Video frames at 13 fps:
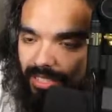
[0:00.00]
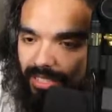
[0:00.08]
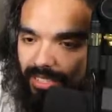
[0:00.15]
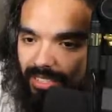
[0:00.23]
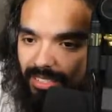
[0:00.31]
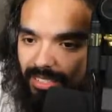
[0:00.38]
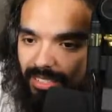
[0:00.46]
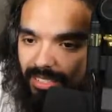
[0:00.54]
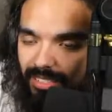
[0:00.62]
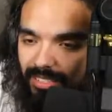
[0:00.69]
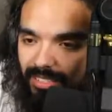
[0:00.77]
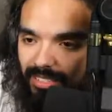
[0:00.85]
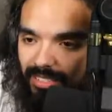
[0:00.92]

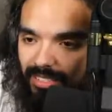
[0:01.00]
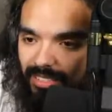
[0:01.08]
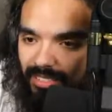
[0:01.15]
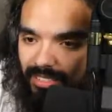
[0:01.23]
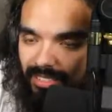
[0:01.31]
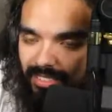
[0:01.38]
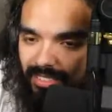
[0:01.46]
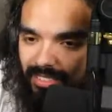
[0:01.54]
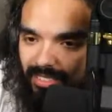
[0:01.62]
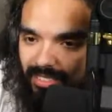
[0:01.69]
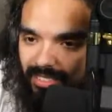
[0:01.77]
[no speech]